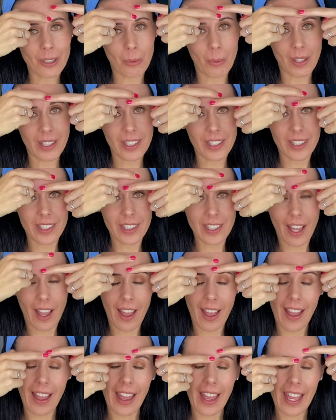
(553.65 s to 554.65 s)
to one
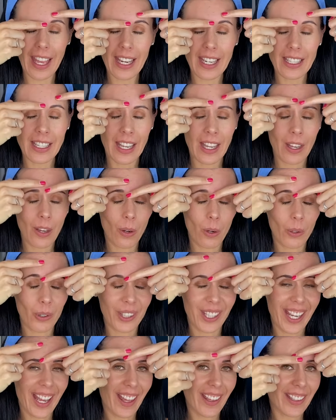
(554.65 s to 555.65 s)
side
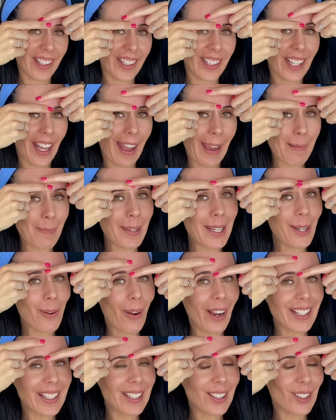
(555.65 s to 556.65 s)
or the other side, be quite